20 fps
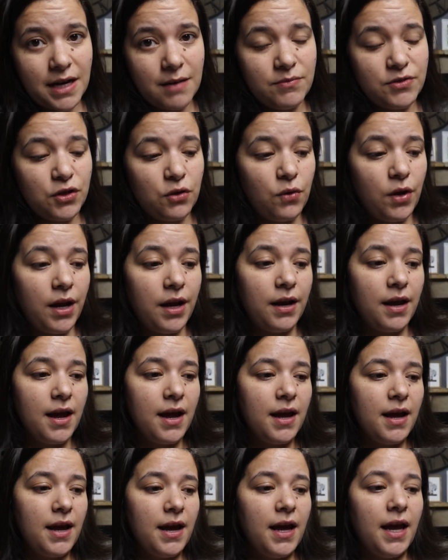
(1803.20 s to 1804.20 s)
that I'm doing.
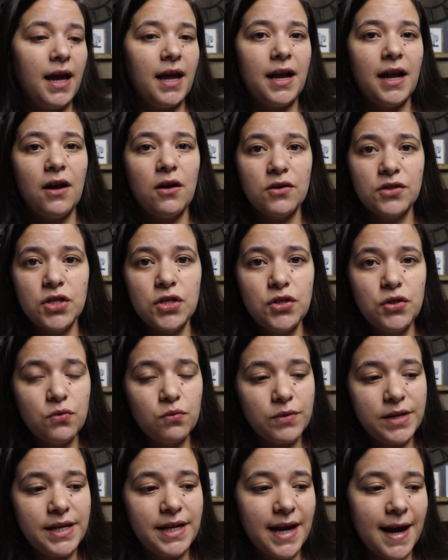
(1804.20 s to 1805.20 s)
And I also do
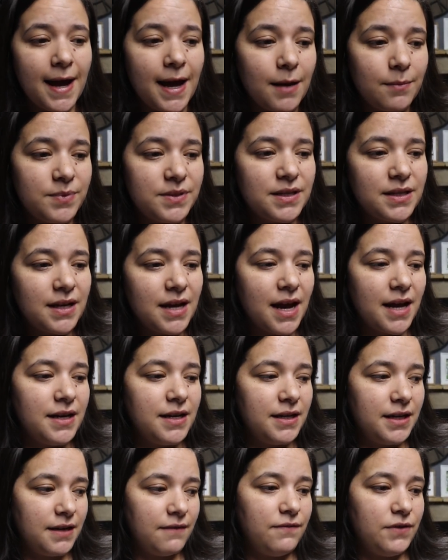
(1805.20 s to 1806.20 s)
recaps and kind
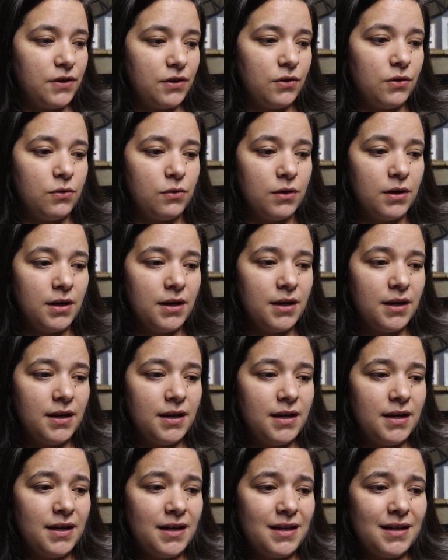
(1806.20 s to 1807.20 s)
of give you
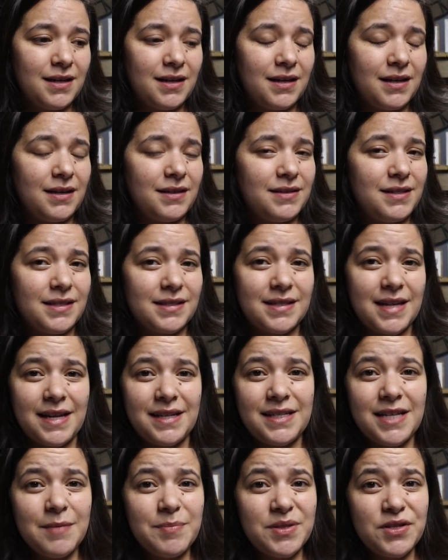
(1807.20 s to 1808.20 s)
just
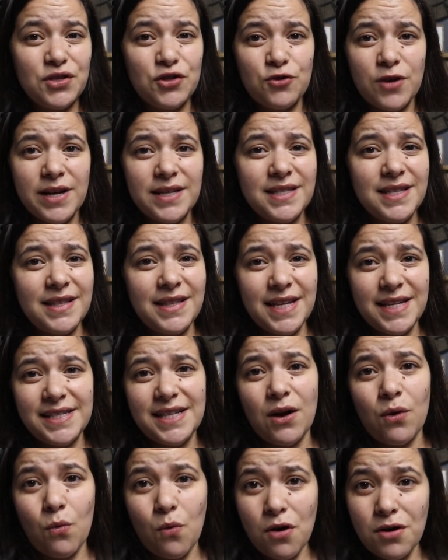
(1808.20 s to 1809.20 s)
like tips and tricks and things
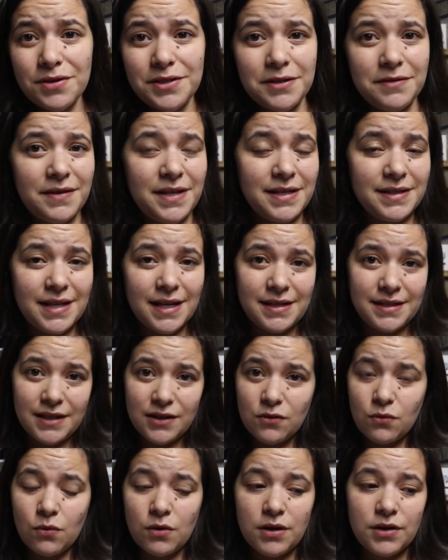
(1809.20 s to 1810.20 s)
that worked and things that
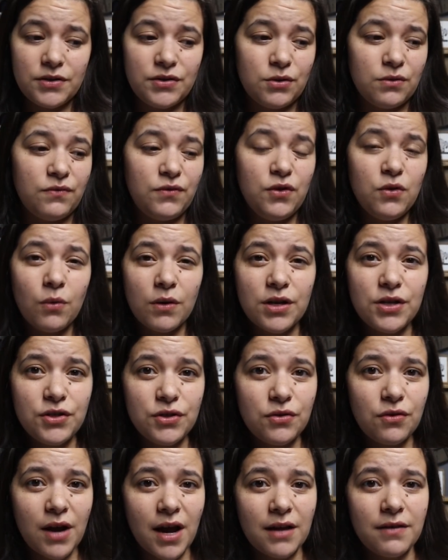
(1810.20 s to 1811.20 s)
didn't work. So if you want to
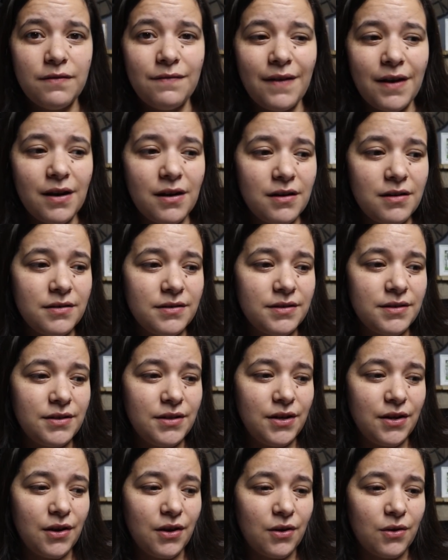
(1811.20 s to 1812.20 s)
do craft
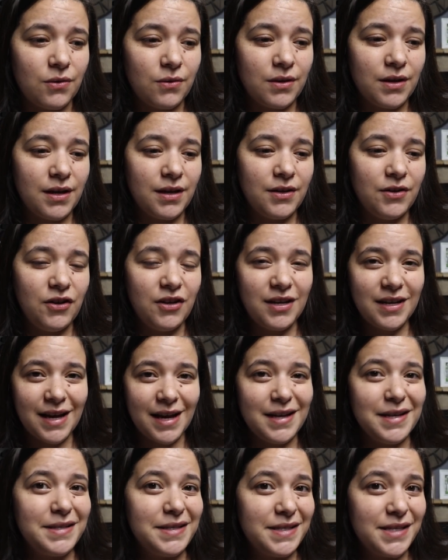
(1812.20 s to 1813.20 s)
fairs, you know, you can
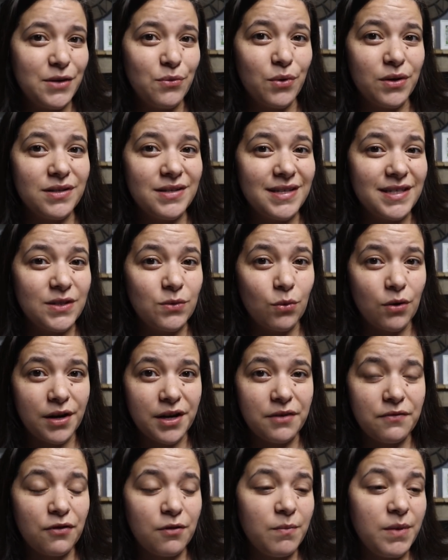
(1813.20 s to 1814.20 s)
kind of see what is
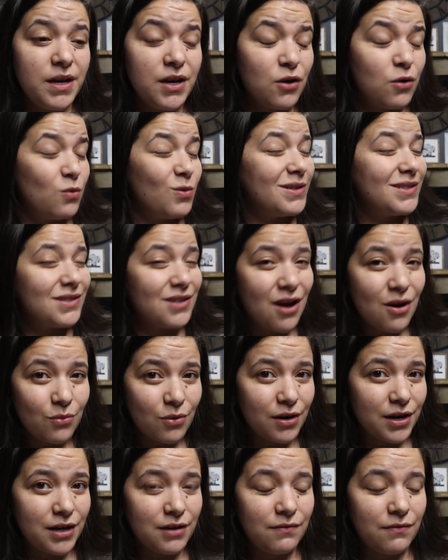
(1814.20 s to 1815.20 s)
working for me or what's not
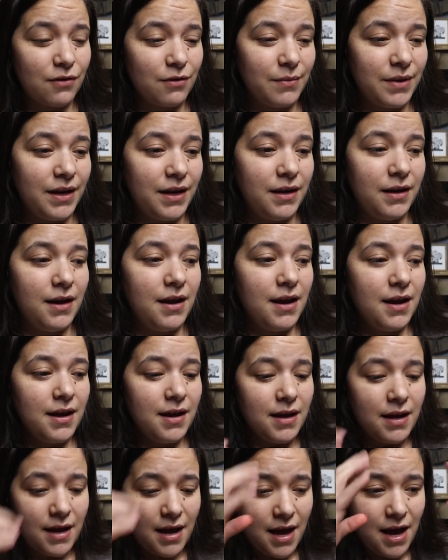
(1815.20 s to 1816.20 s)
working for me.
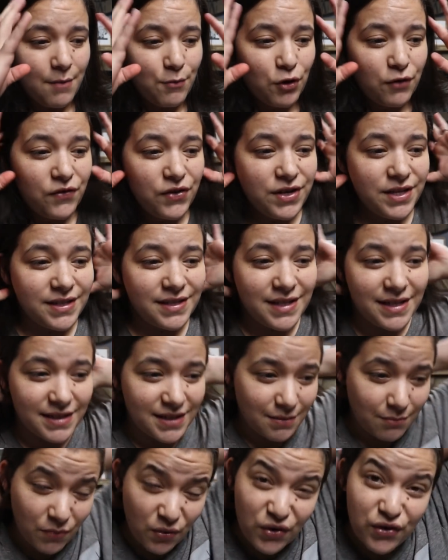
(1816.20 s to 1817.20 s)
Um, or if you just need
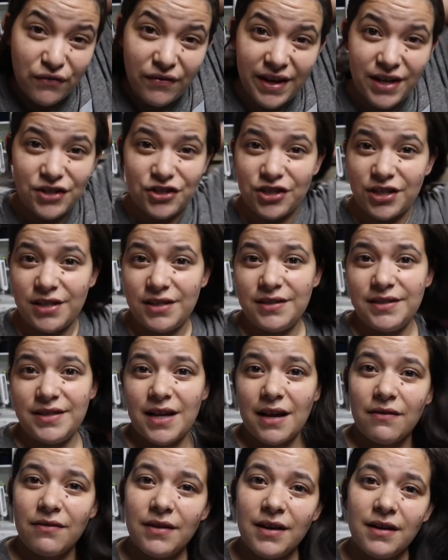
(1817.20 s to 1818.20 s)
some motivation,
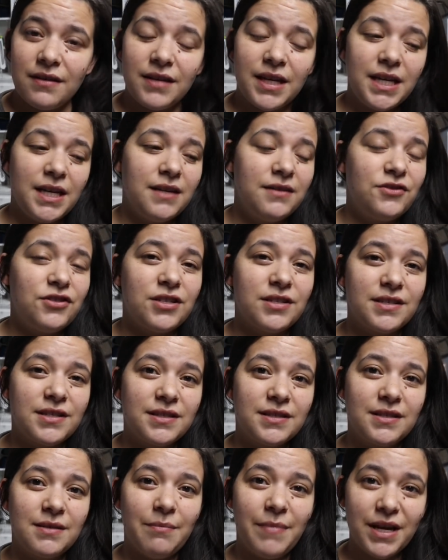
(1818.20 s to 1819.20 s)
definitely
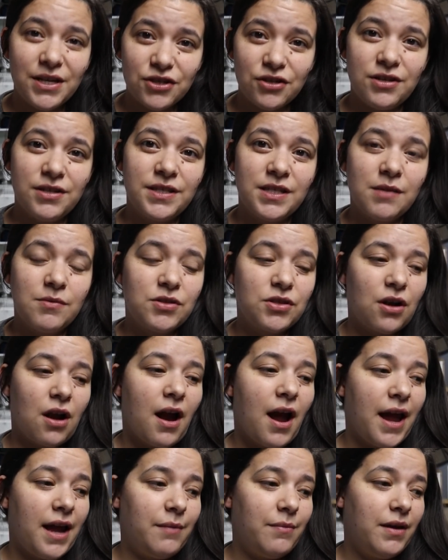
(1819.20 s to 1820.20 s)
just make sure to
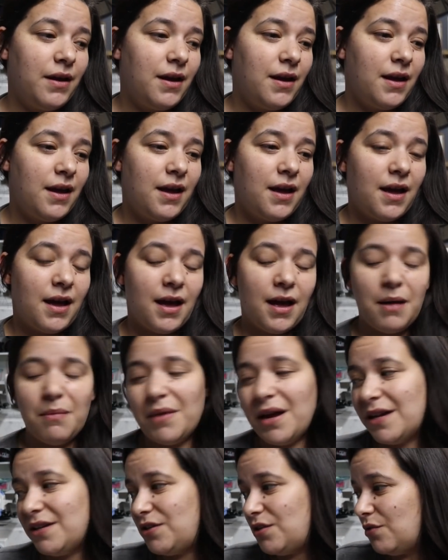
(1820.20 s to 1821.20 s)
subscribe.
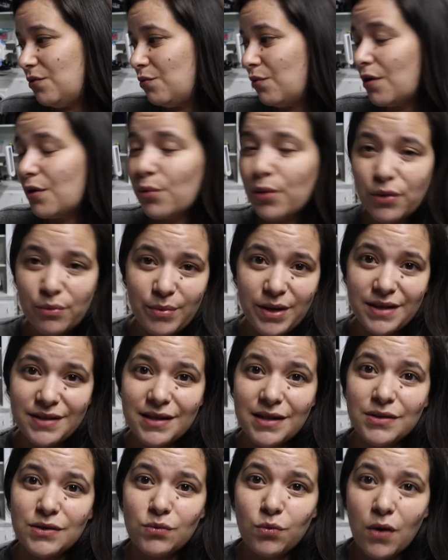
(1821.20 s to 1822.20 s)
Um, I do work with
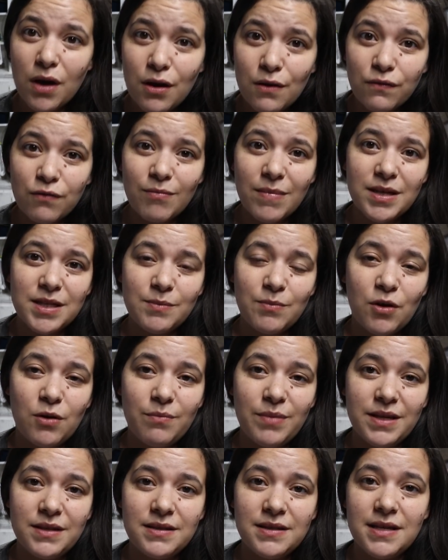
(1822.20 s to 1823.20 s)
Mies as well for my small
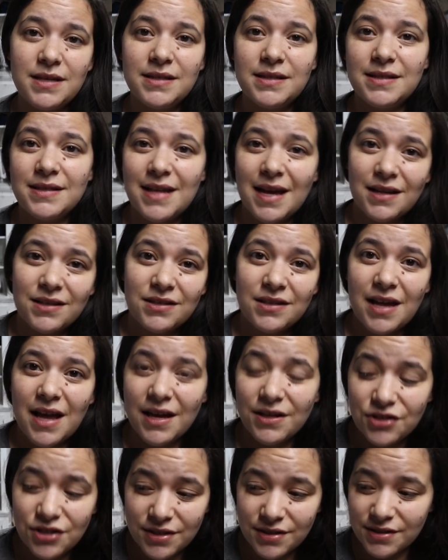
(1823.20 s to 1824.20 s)
business slash
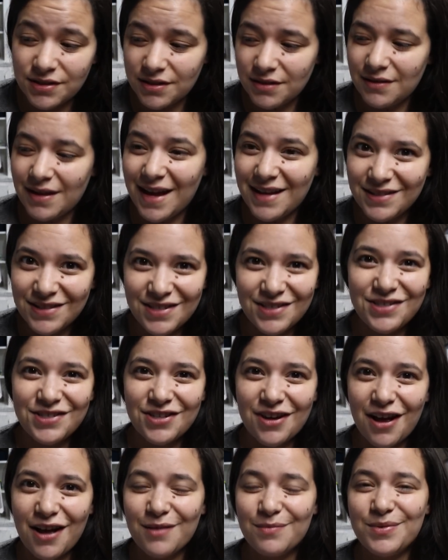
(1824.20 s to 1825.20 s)
Etsy
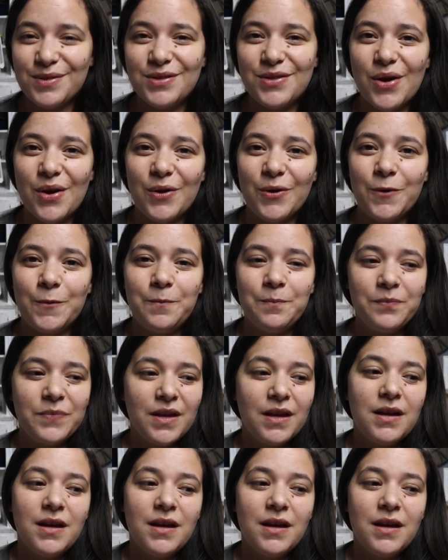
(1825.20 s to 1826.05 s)
shop. So